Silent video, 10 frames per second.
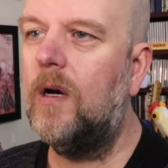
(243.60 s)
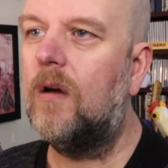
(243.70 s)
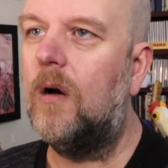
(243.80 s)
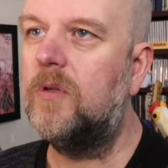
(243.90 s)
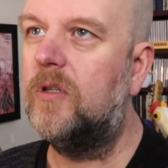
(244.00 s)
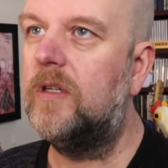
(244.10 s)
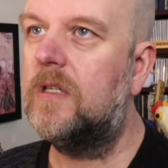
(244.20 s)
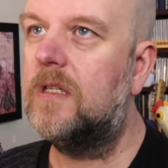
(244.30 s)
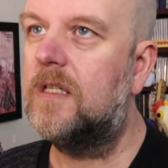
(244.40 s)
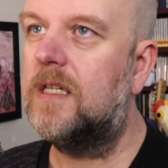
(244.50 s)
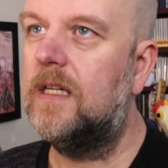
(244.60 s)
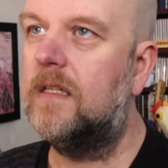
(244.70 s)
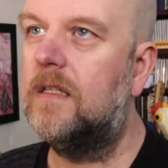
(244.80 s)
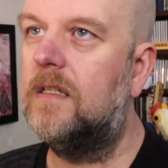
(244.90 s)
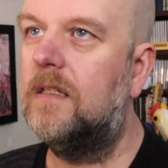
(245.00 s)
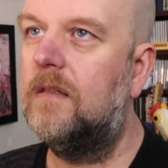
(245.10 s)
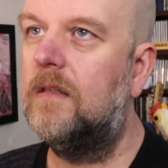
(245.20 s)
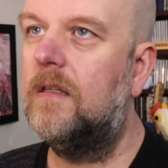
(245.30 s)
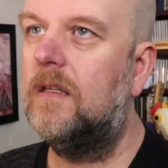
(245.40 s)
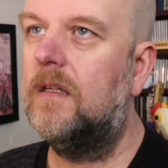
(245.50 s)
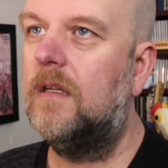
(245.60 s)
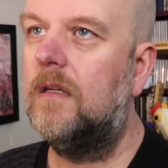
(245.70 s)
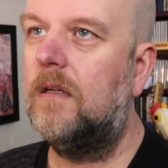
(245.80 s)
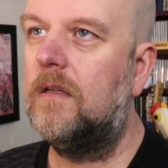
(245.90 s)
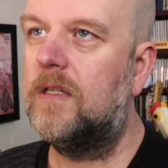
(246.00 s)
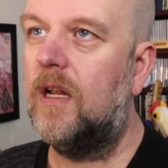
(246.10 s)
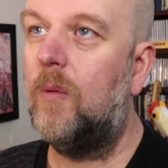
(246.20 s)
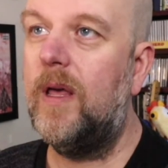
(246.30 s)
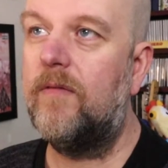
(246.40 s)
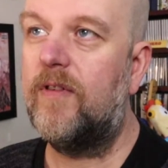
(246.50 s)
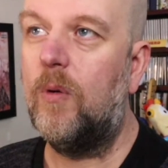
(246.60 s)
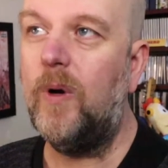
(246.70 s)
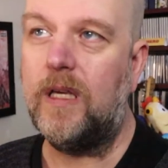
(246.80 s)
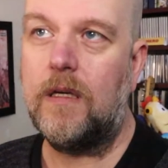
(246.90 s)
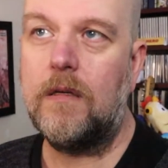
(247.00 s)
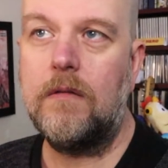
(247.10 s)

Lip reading: guy was honest and said, "I wear them for a week."